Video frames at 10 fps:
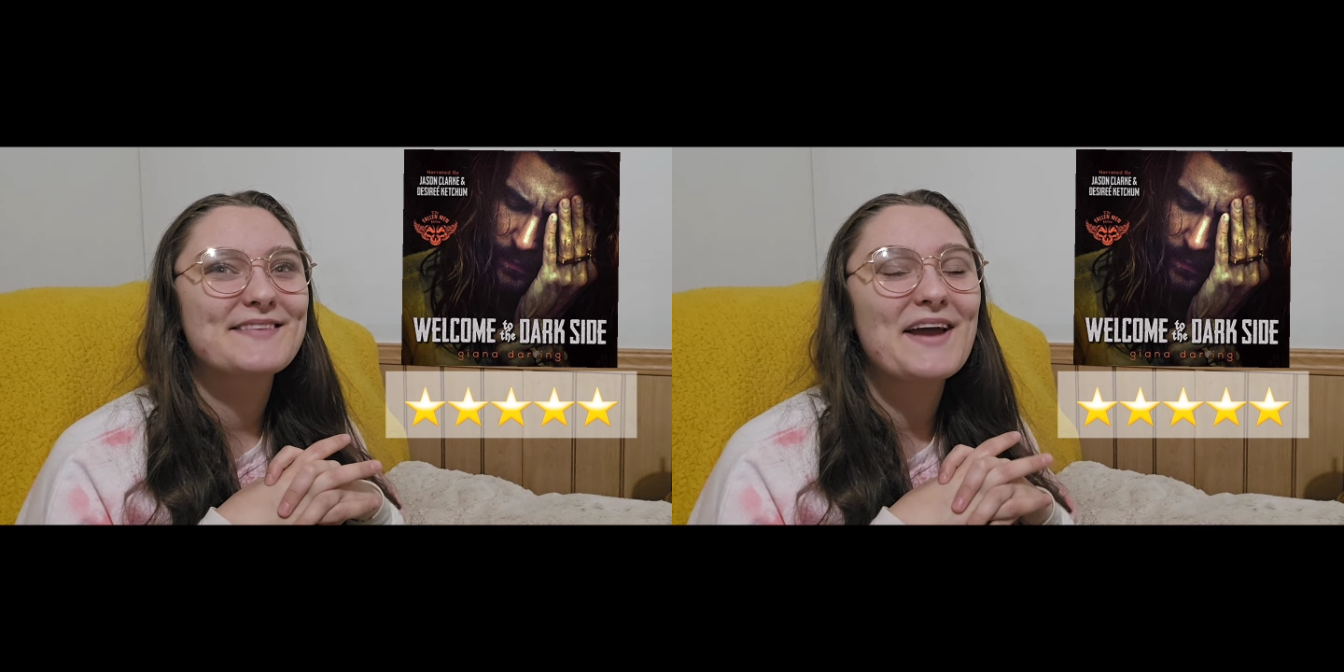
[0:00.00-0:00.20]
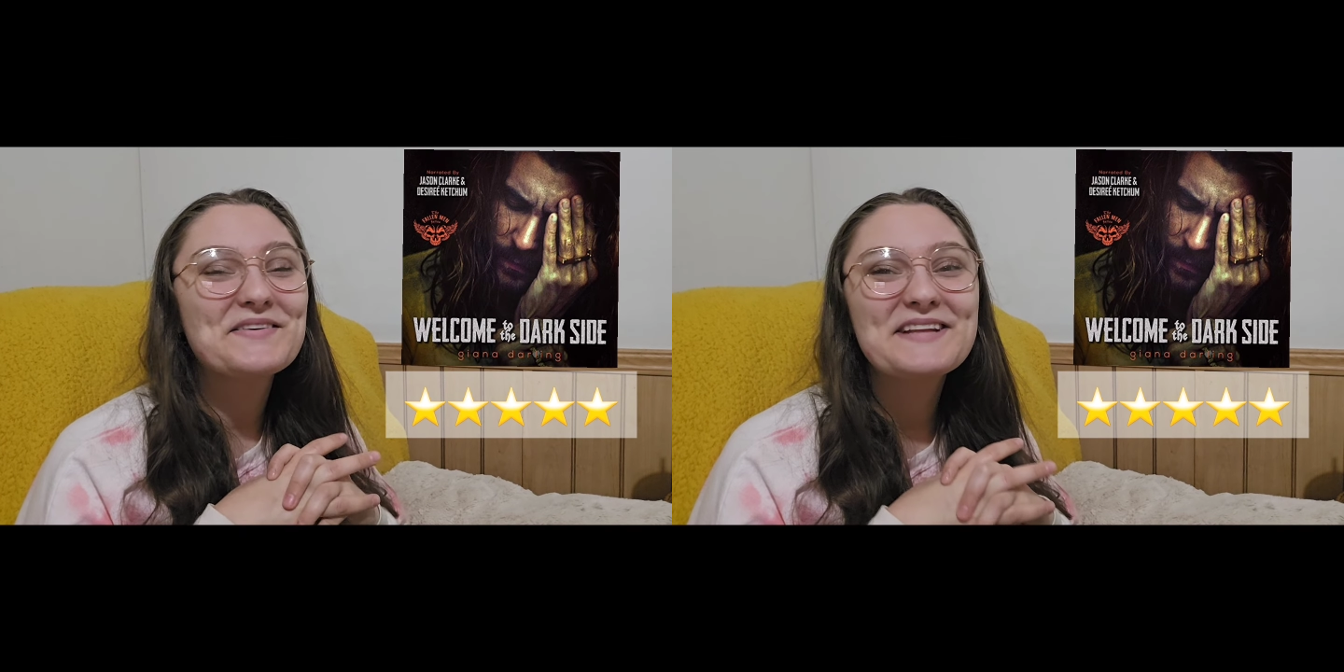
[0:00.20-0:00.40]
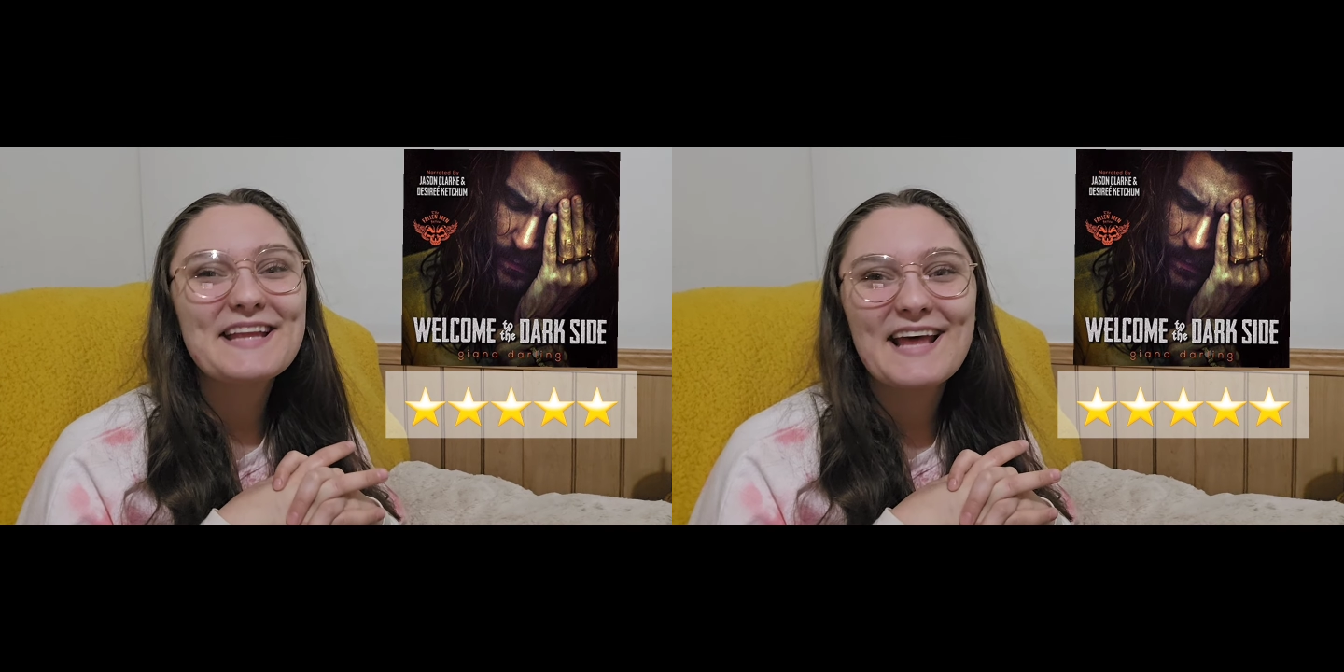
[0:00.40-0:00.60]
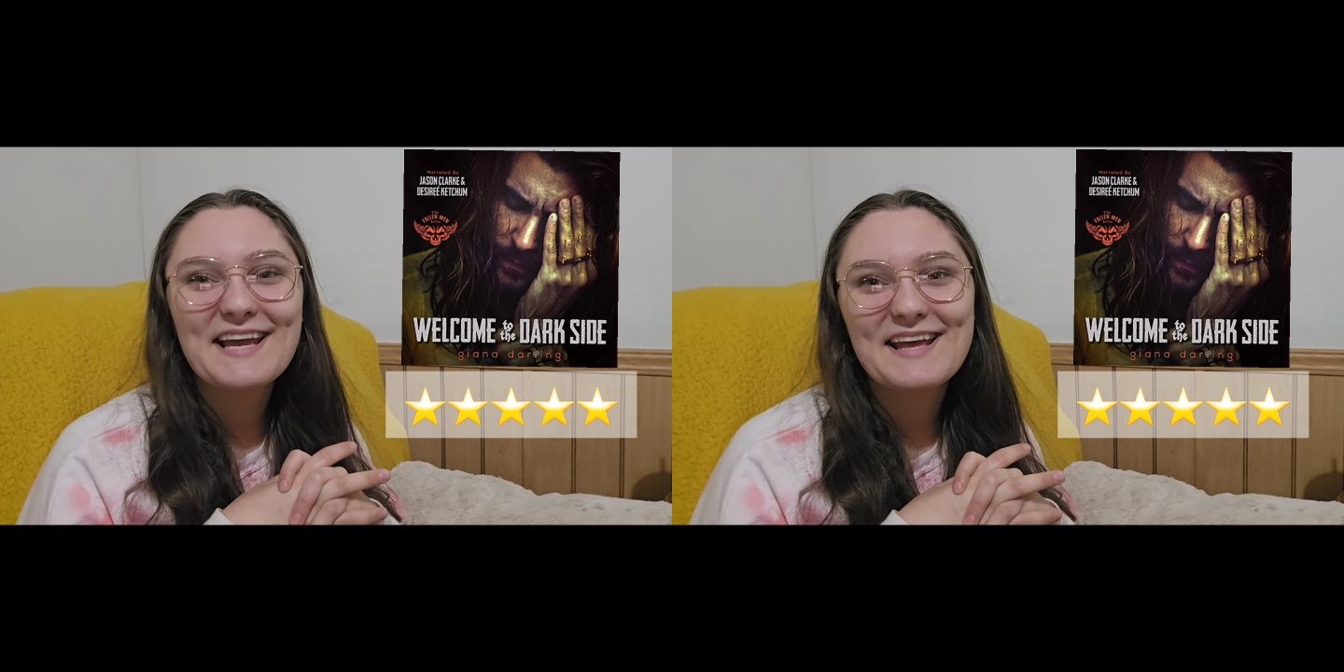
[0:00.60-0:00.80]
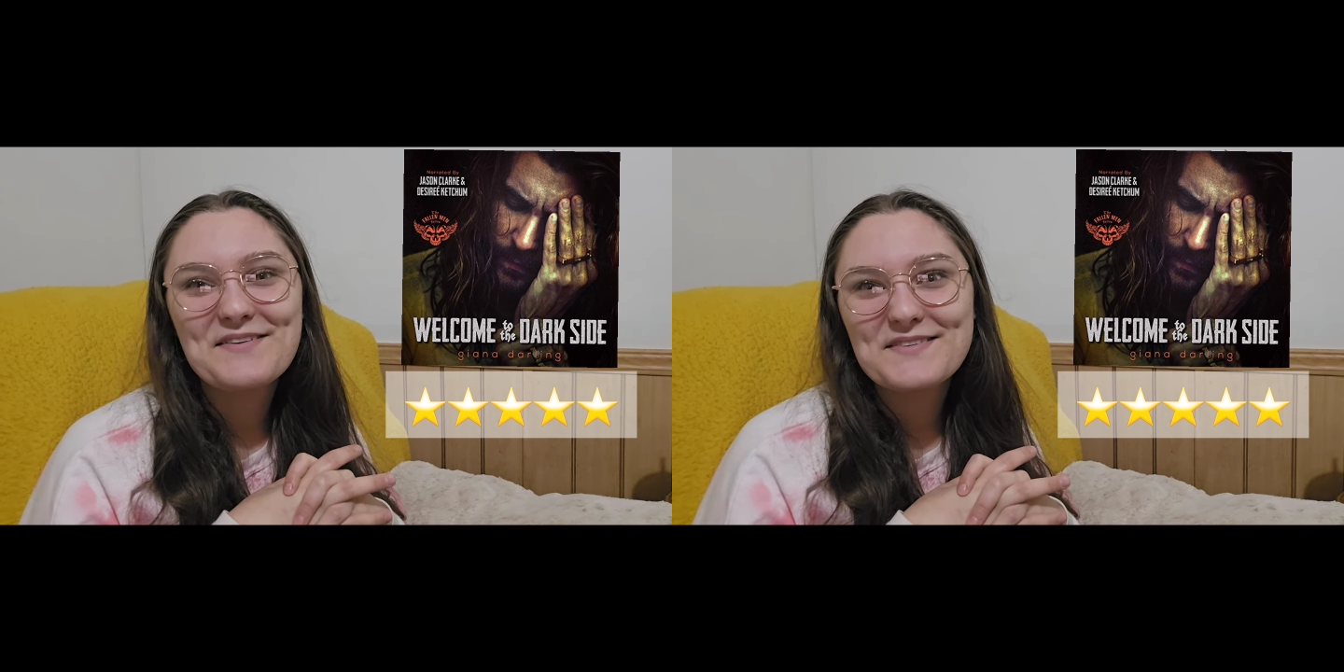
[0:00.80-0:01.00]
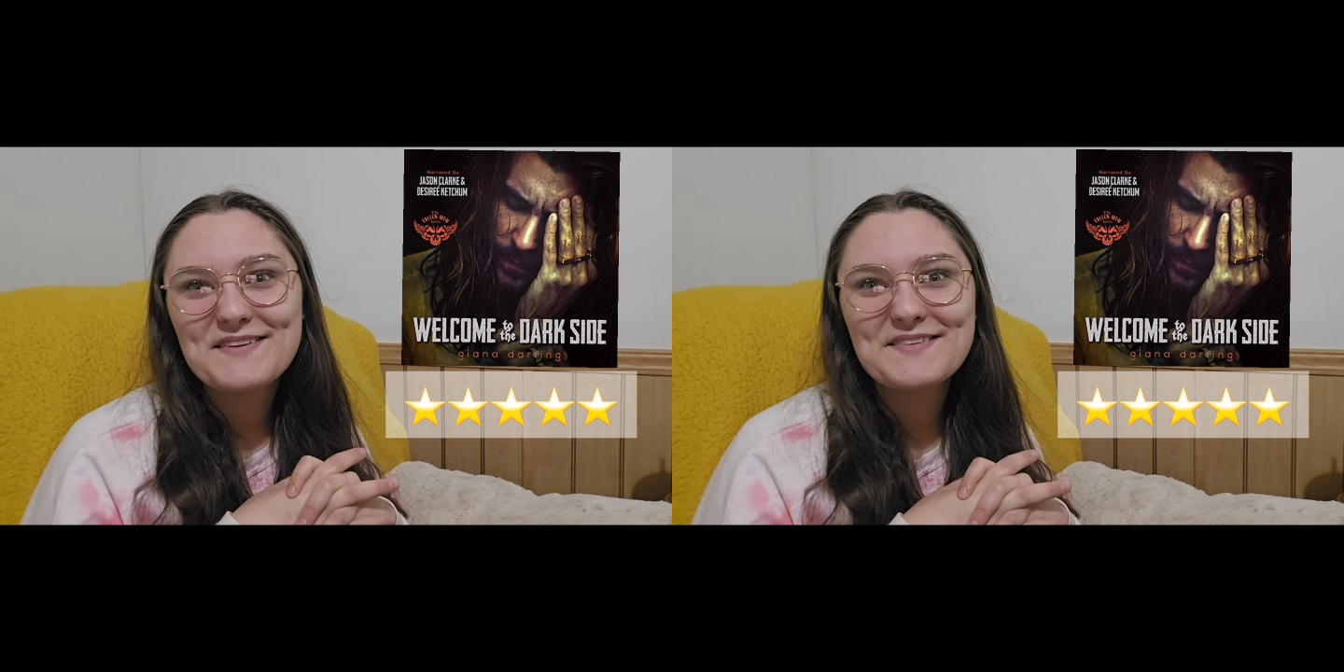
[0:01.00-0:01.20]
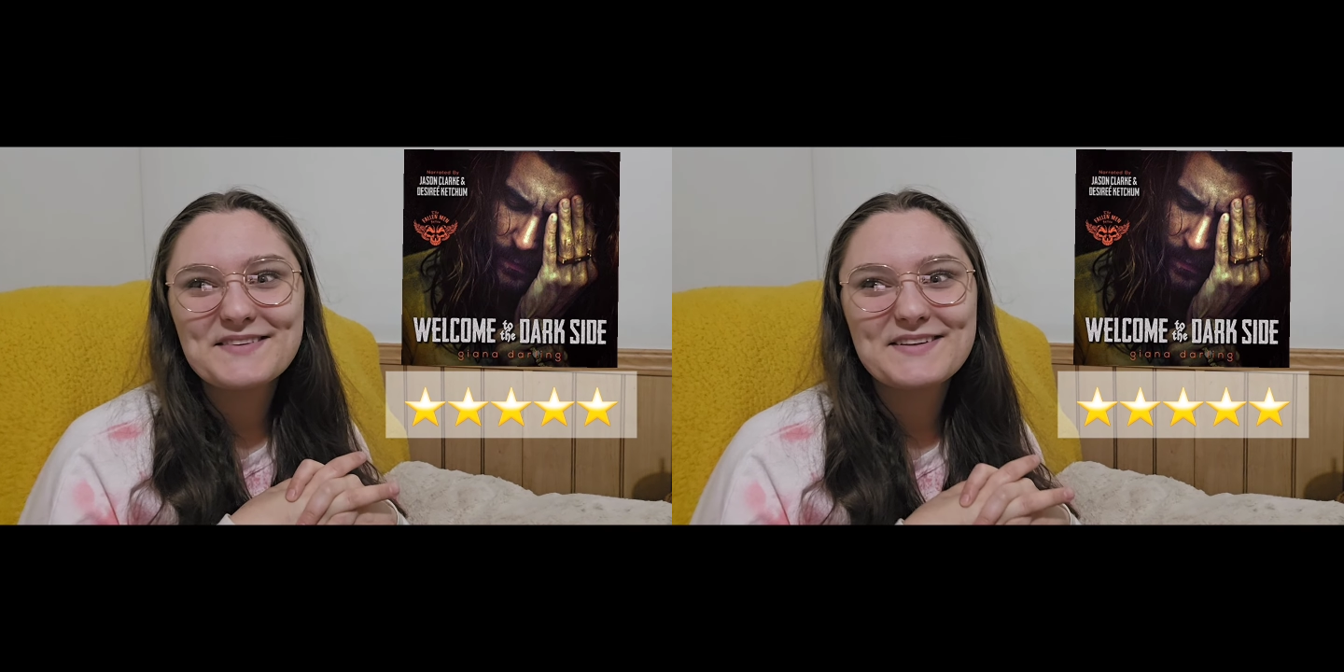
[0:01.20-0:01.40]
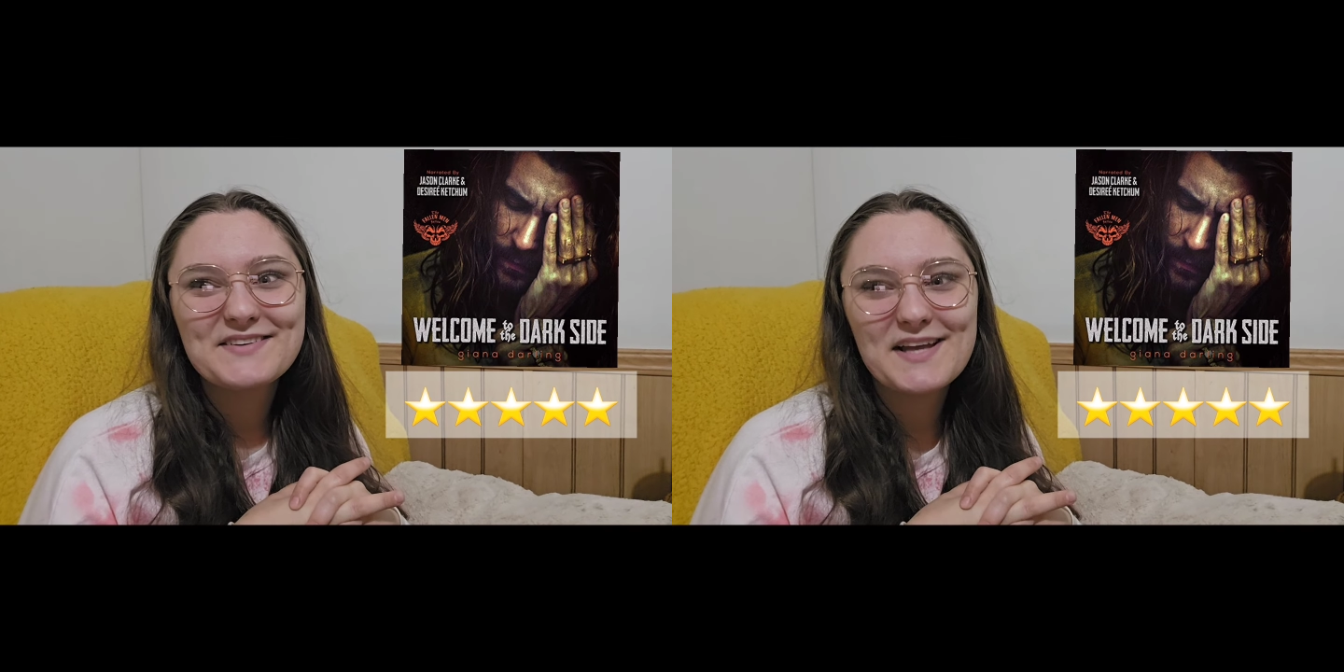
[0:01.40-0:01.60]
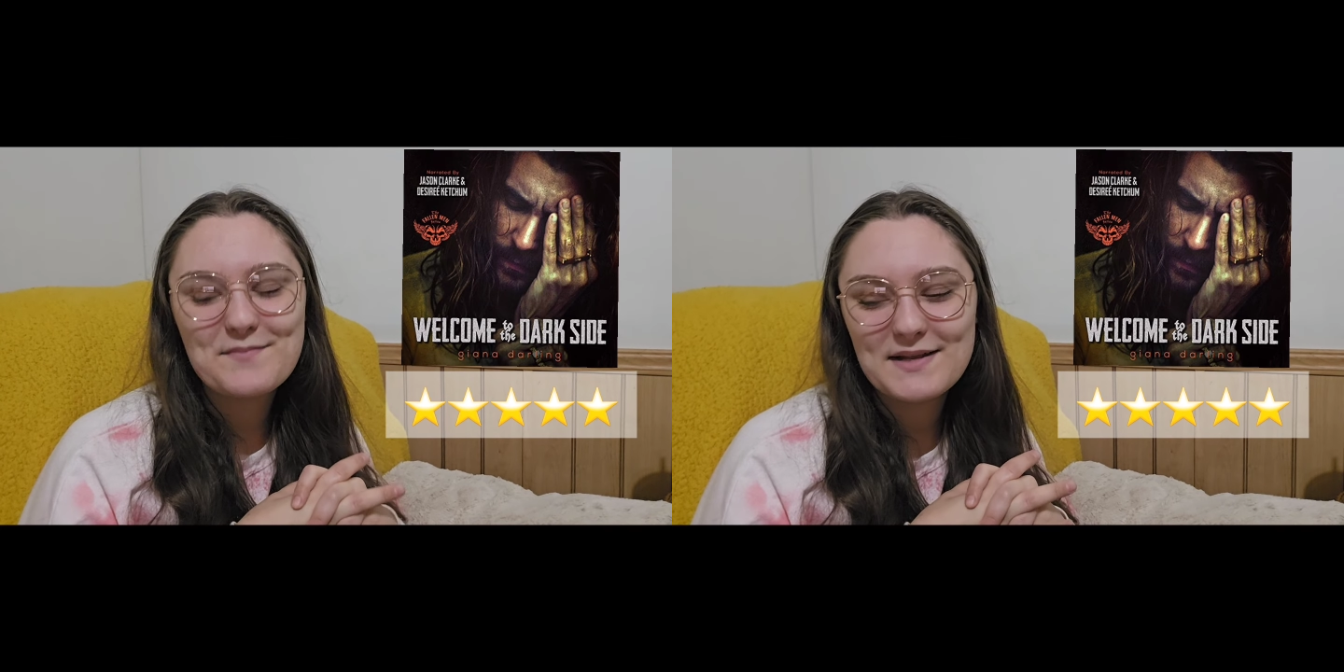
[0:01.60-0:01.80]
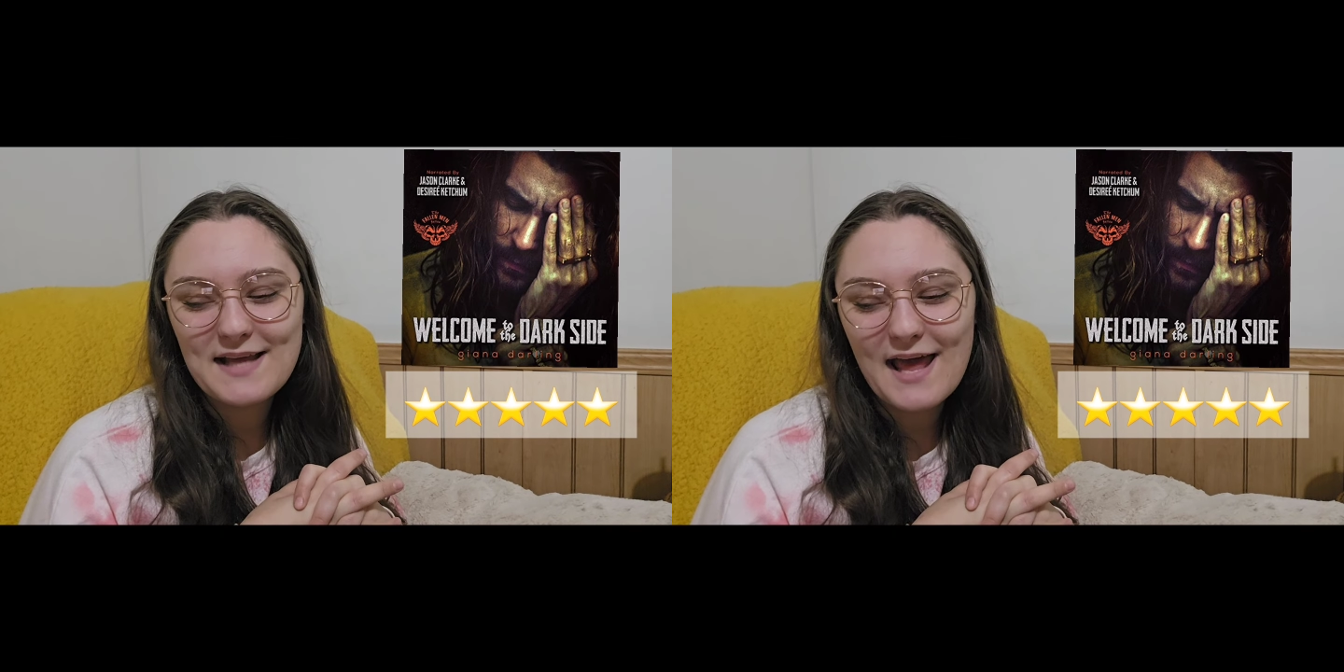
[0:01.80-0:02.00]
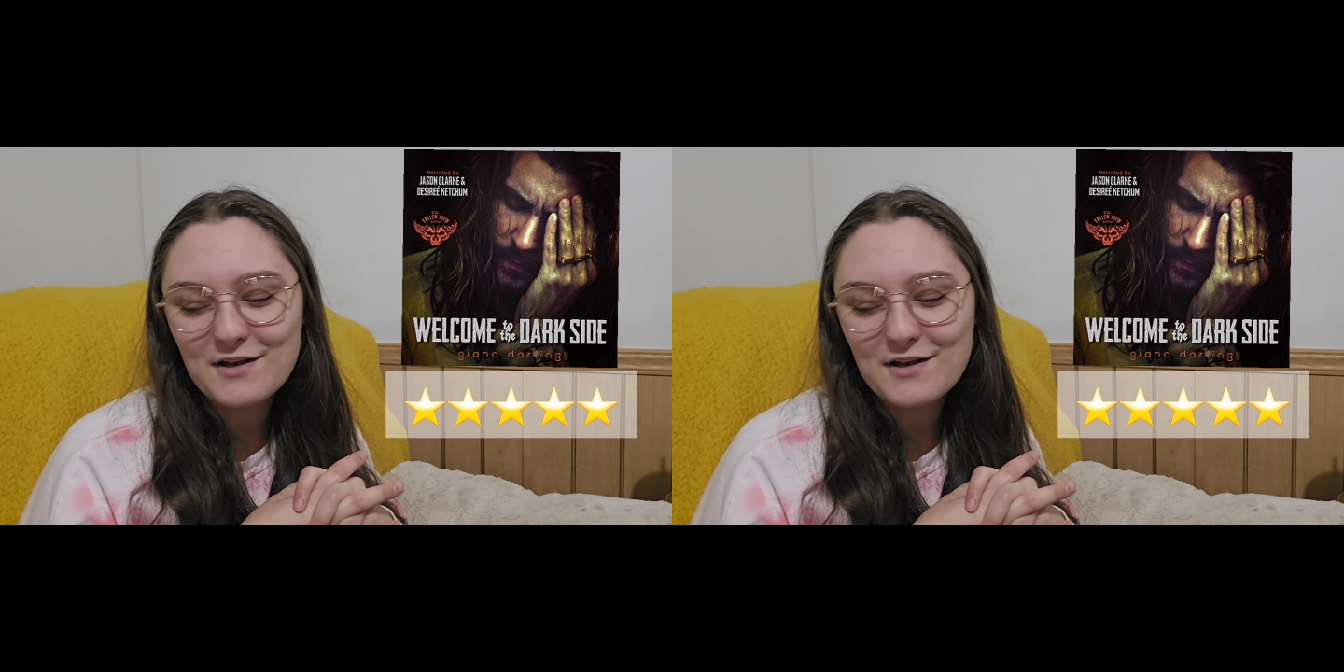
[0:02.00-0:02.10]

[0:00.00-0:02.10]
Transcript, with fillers: I really like it. I really, really recommend it.